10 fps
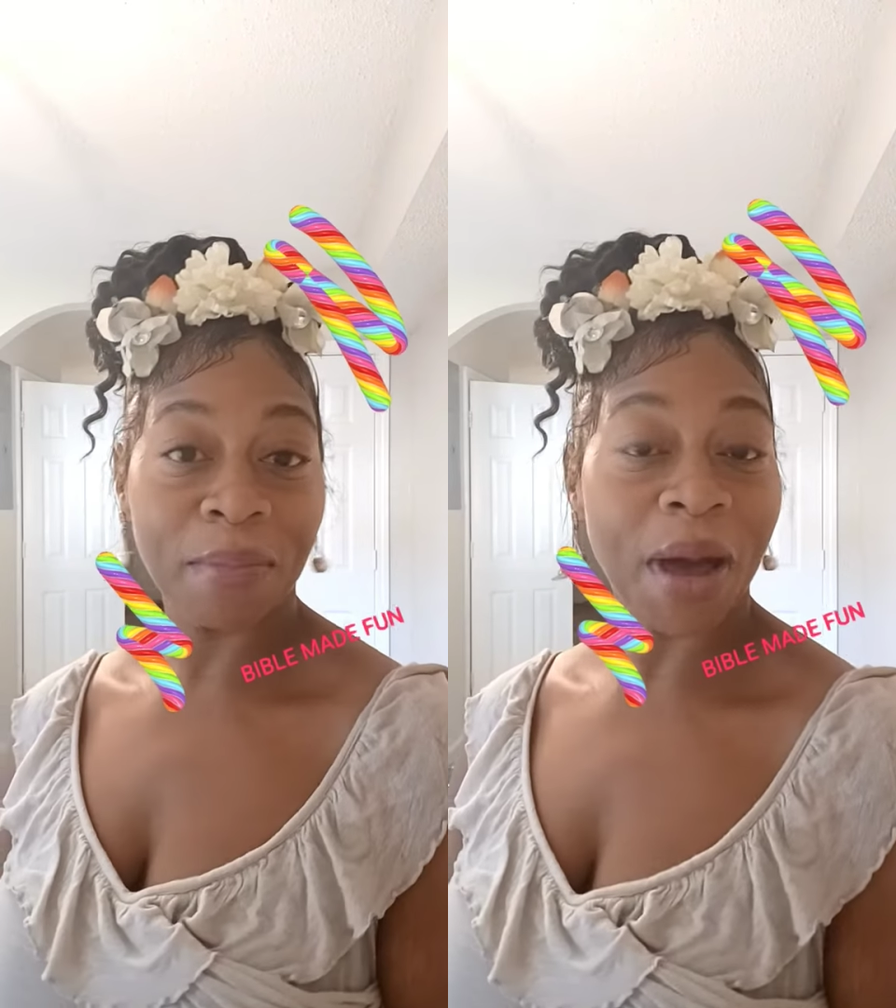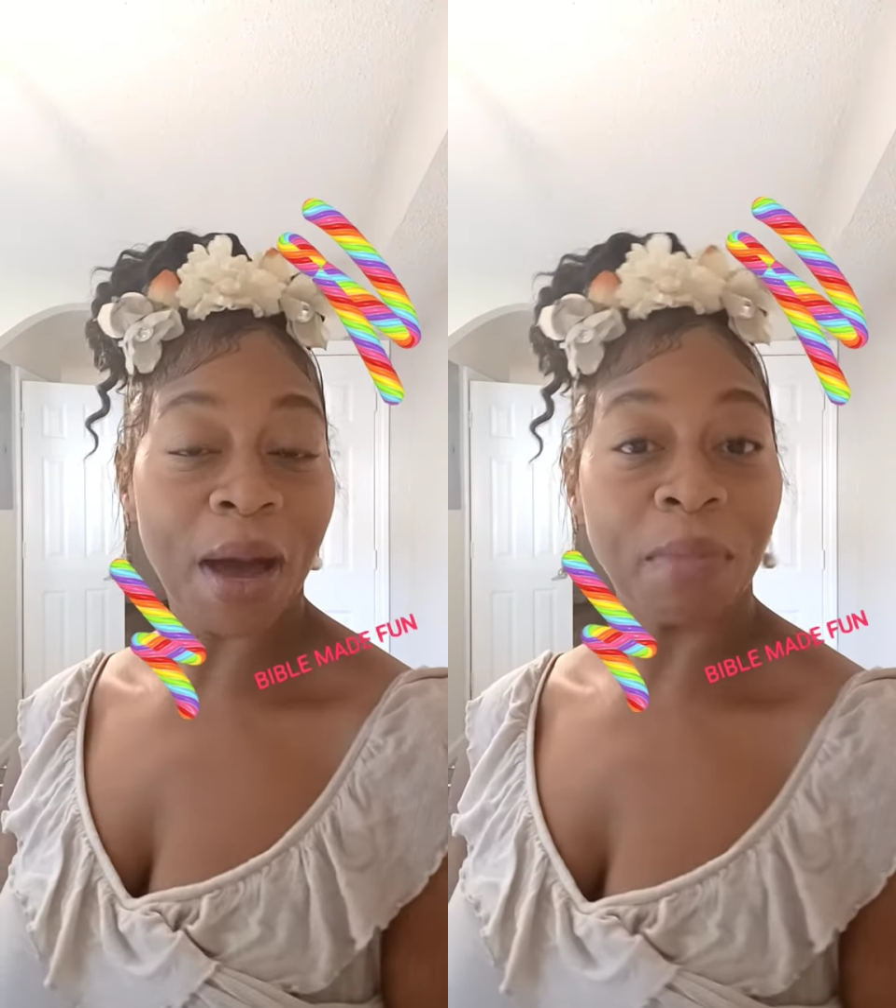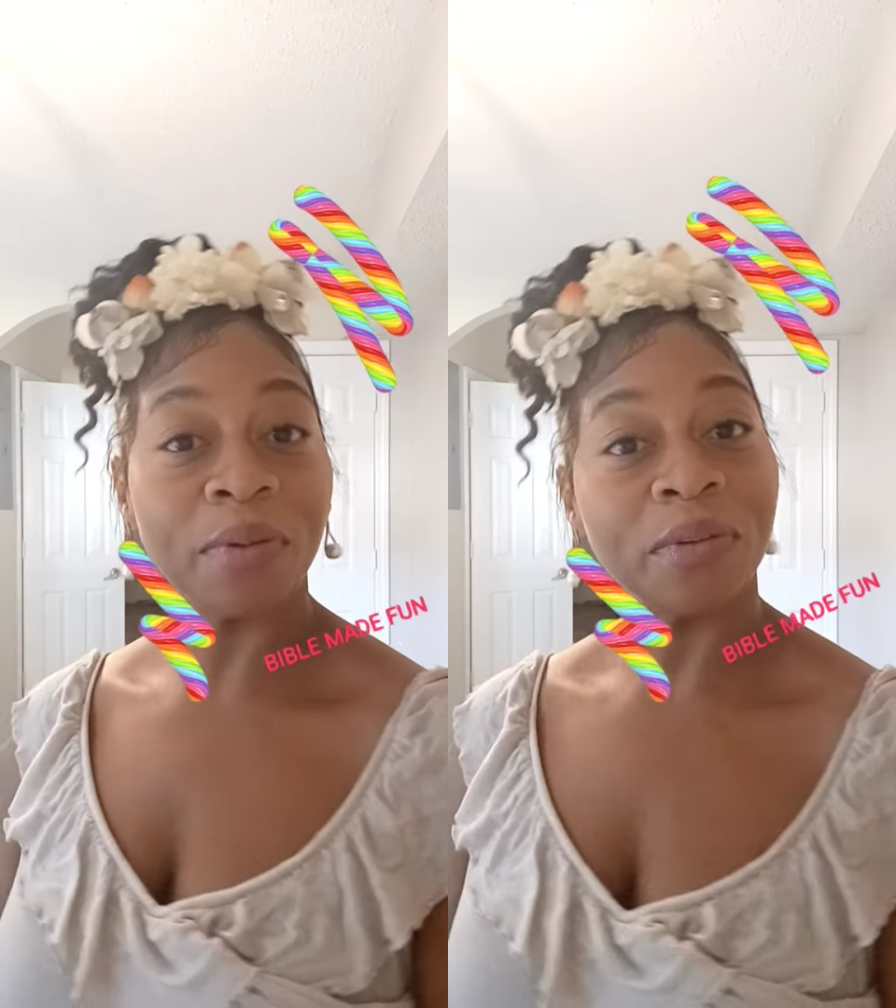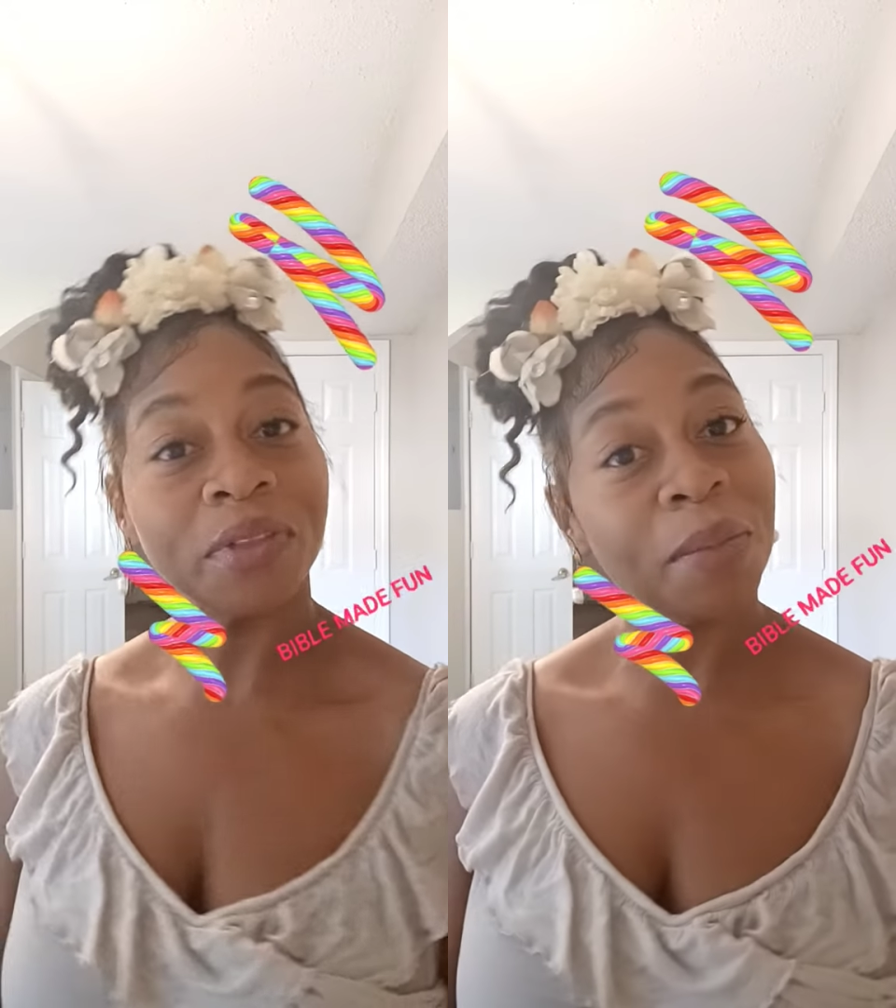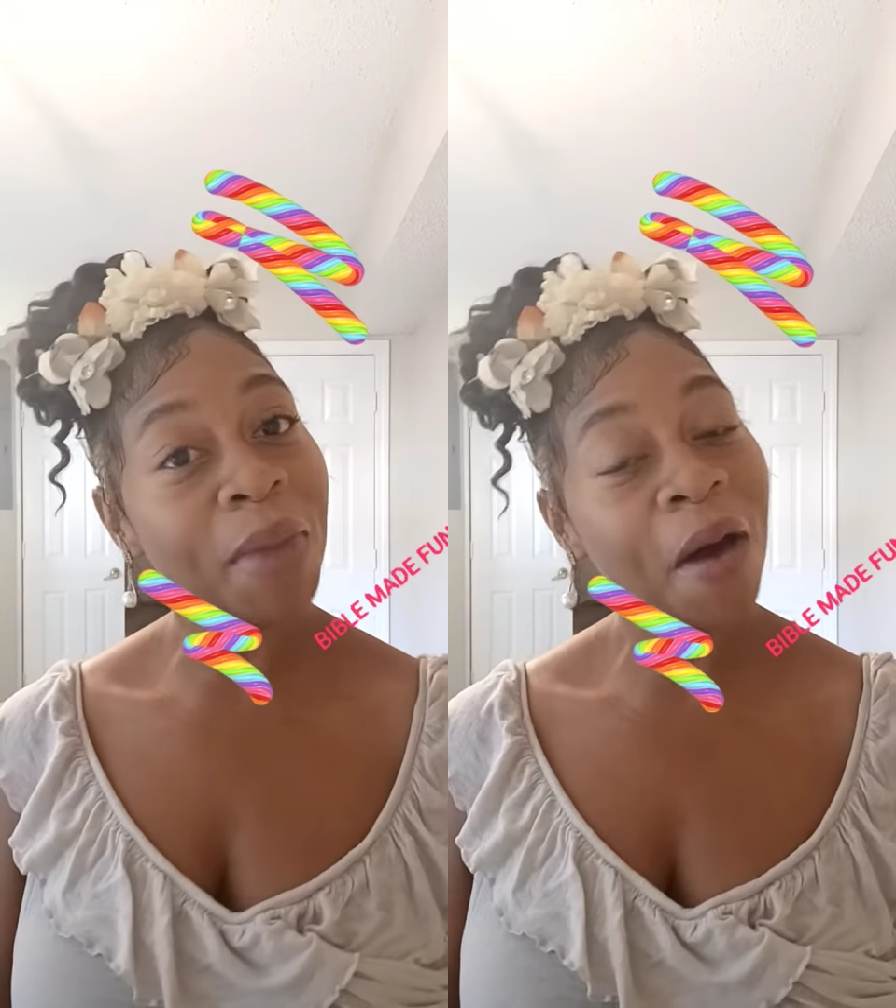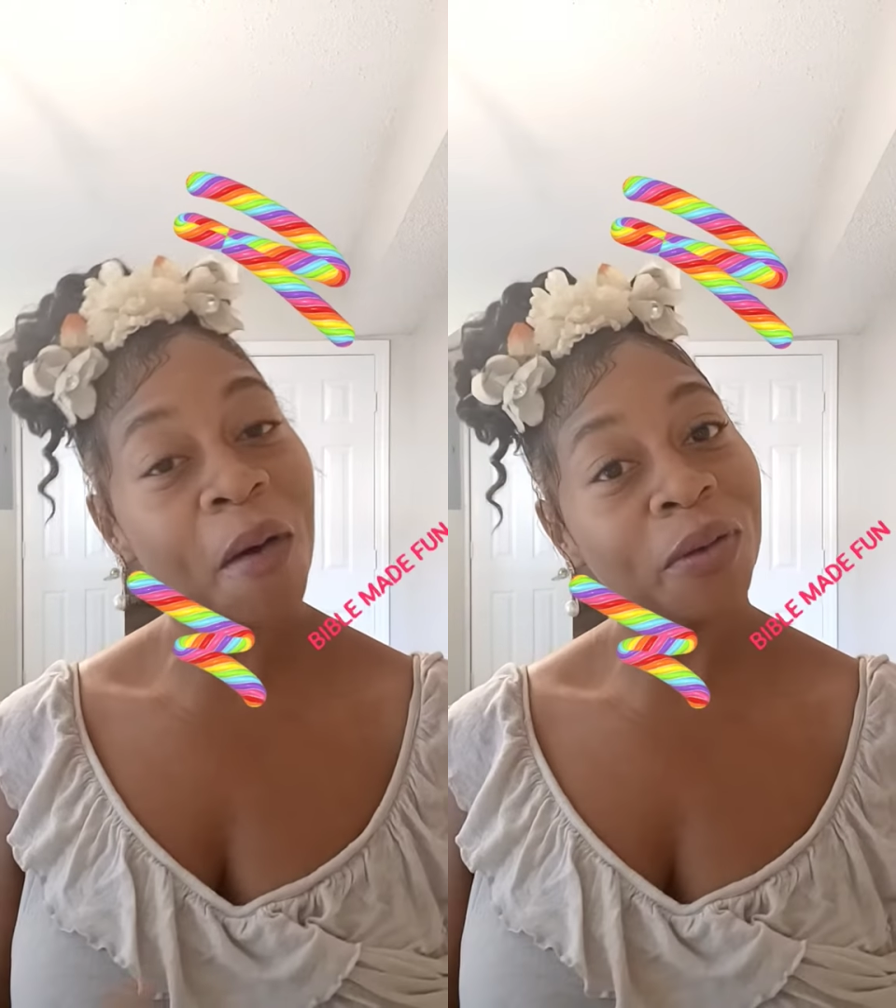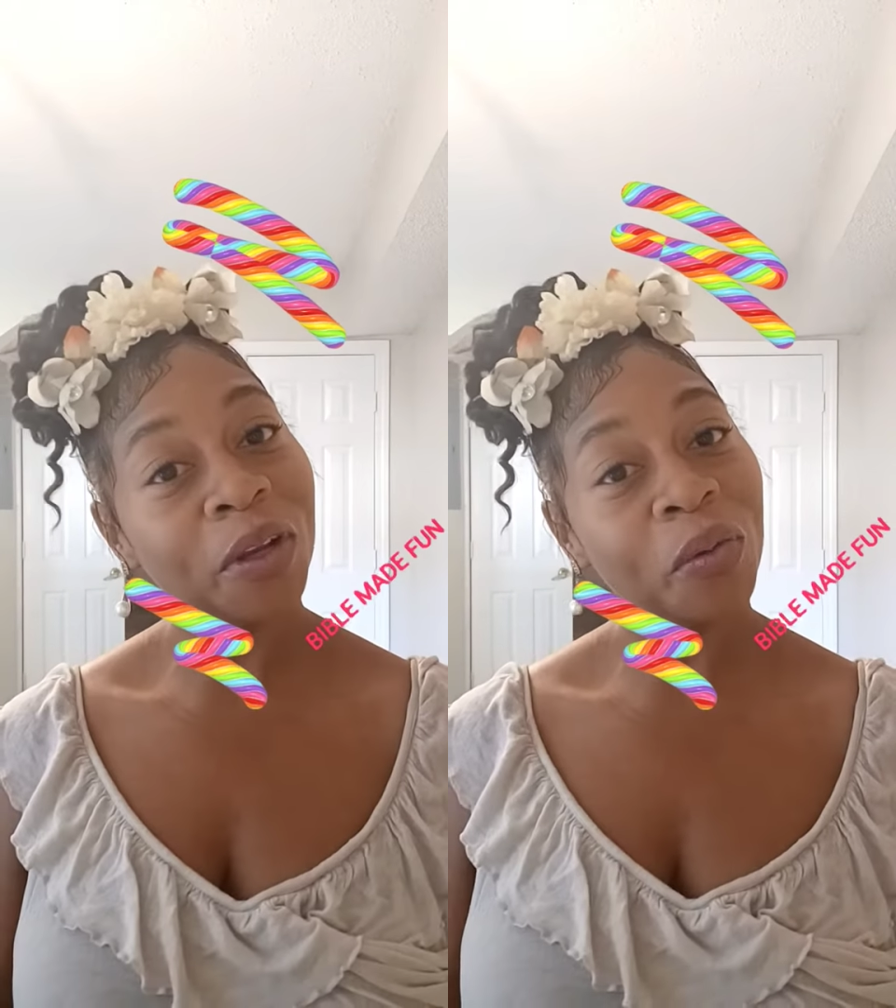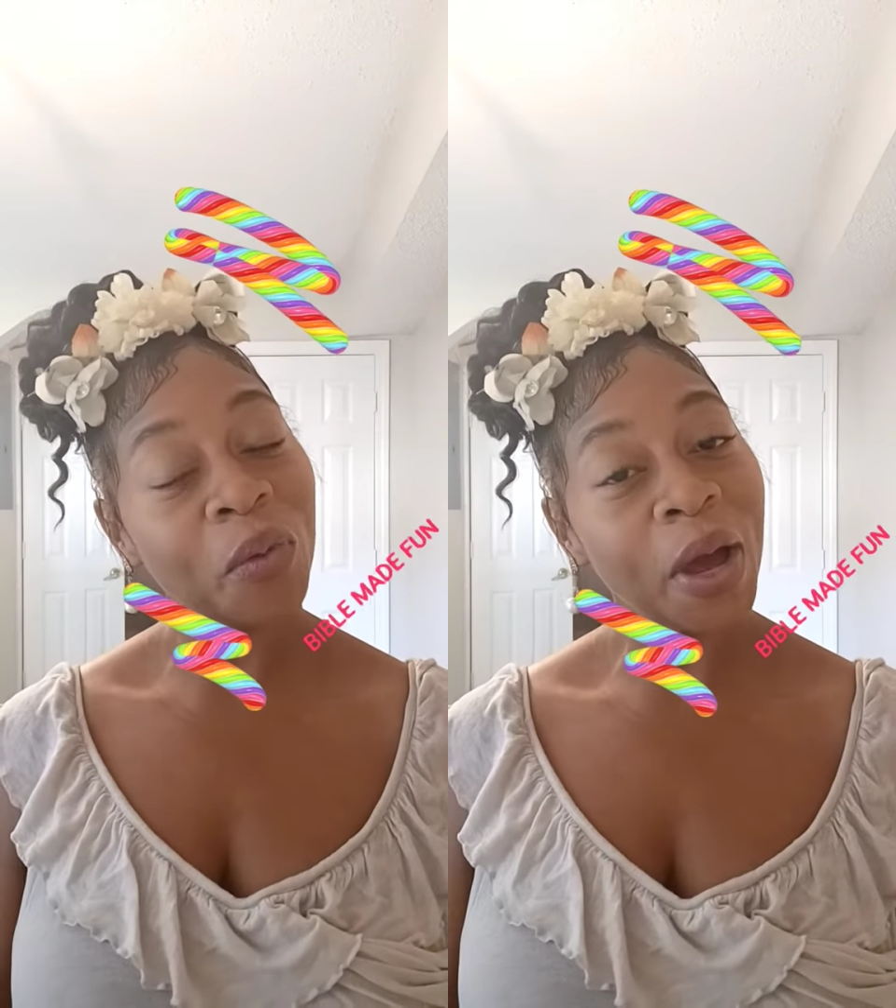Bible in my own
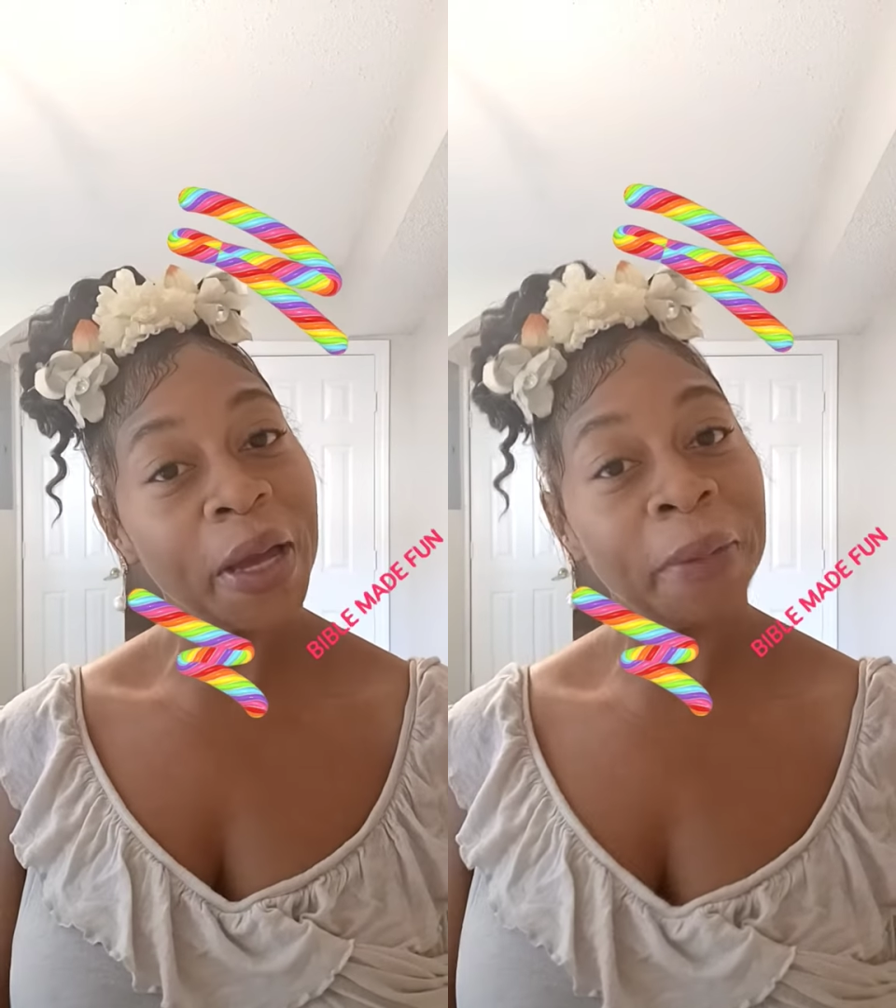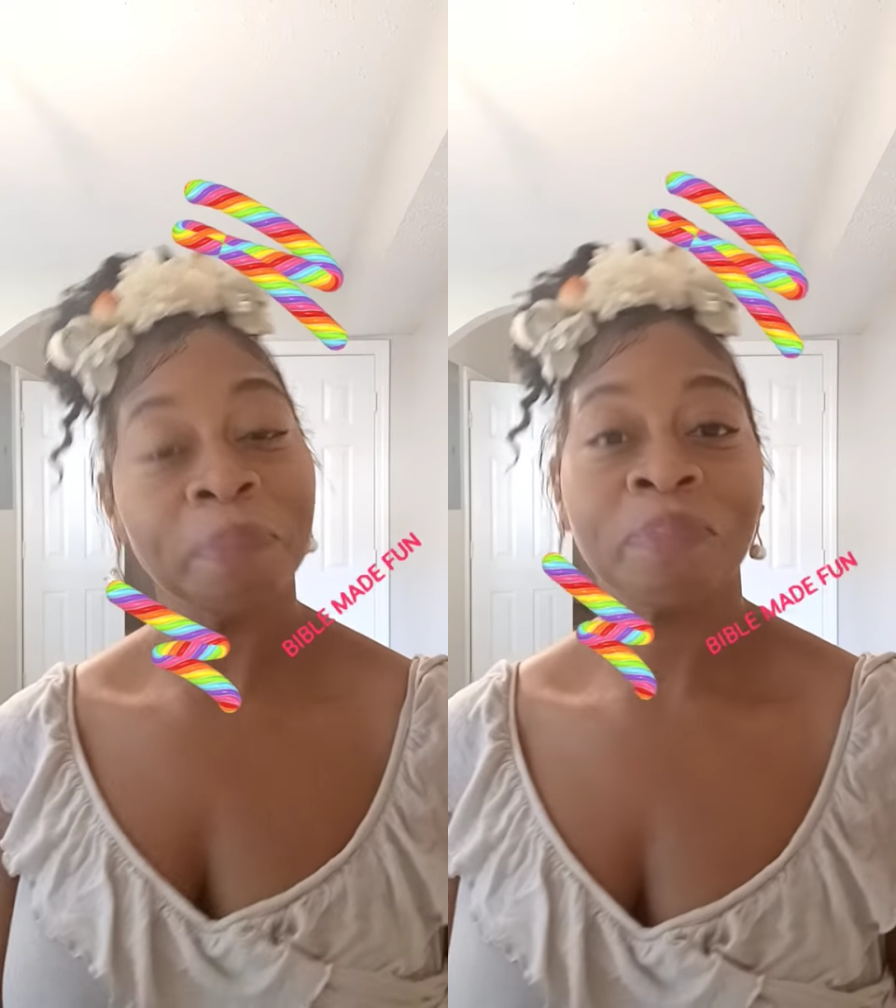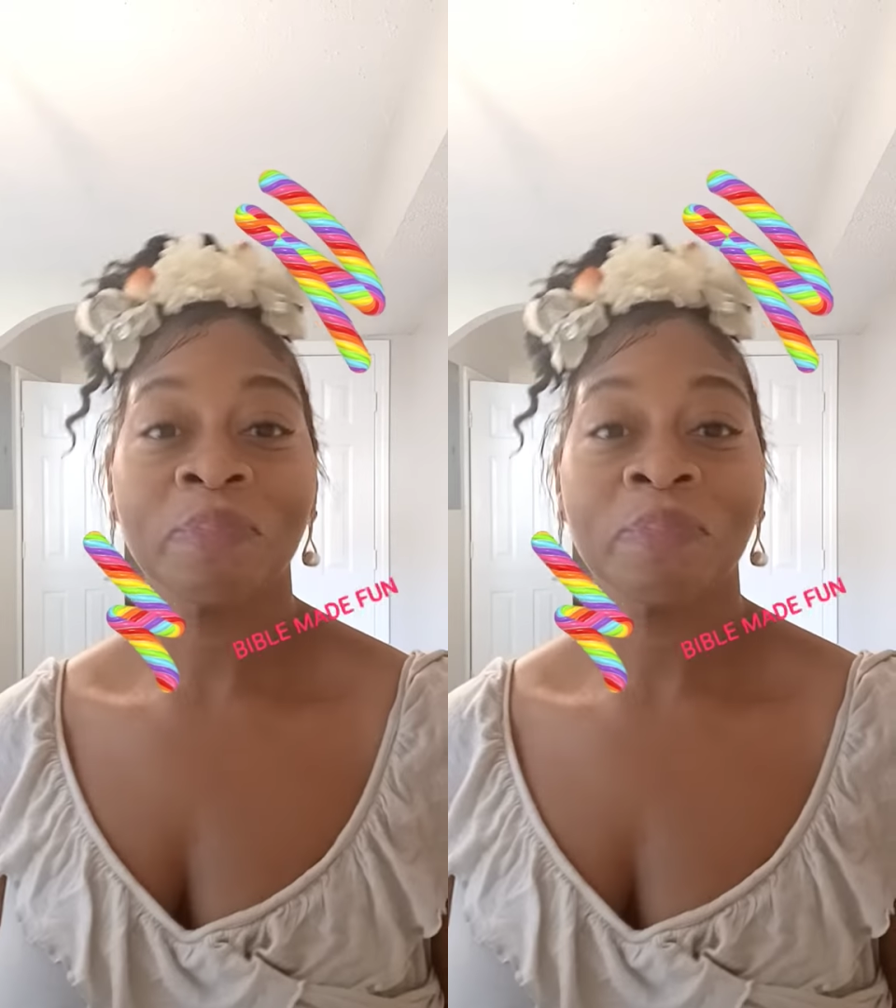little way.